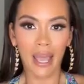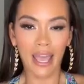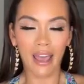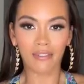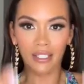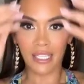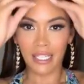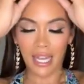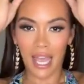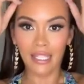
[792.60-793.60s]
Jackie's
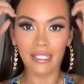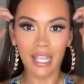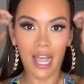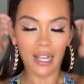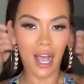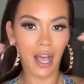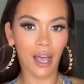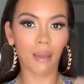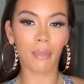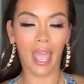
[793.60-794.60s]
Betrayal Timeline
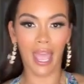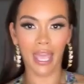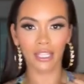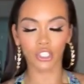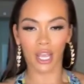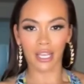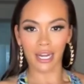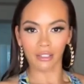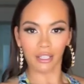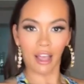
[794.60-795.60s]
and Why
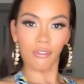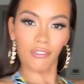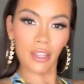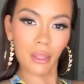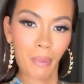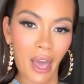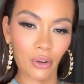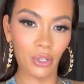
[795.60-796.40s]
Evelyn Might Walk Away for